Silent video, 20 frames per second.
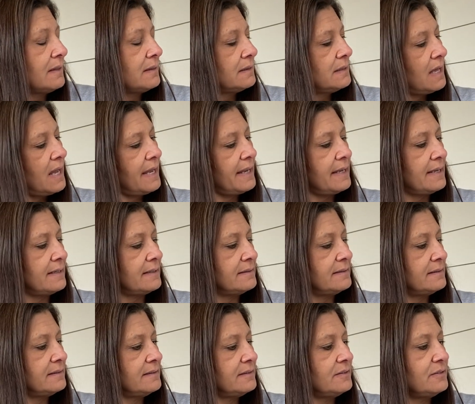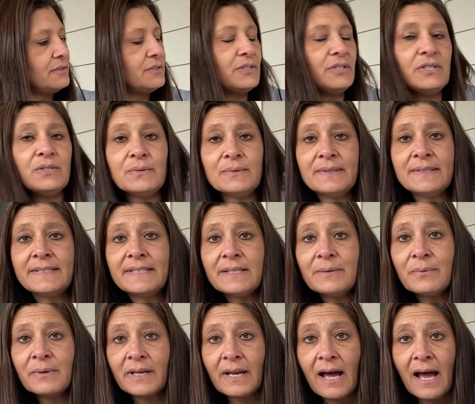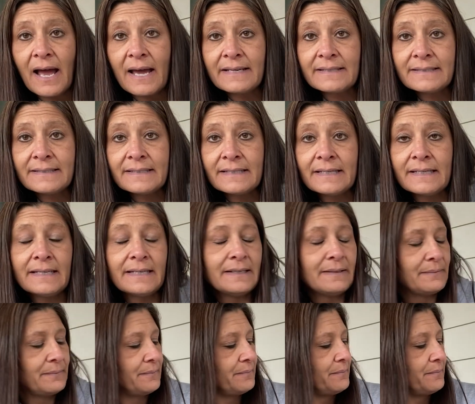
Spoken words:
"Lion, do you see what I see?"